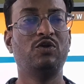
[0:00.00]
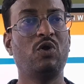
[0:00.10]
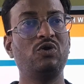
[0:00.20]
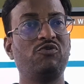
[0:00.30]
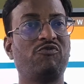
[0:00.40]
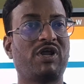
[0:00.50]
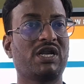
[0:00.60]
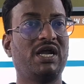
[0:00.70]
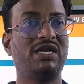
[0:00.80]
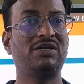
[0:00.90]
Don't
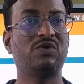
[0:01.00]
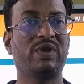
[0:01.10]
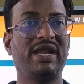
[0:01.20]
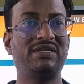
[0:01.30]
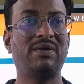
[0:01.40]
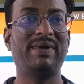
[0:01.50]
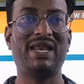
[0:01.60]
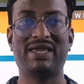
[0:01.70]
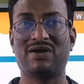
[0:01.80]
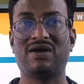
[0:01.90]
forget to hit the
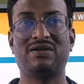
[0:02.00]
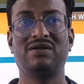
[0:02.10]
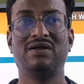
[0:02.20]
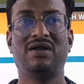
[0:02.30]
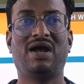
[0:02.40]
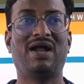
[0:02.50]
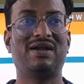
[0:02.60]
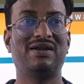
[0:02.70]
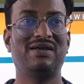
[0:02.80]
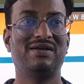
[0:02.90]
bell icon,
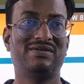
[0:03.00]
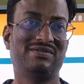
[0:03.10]
and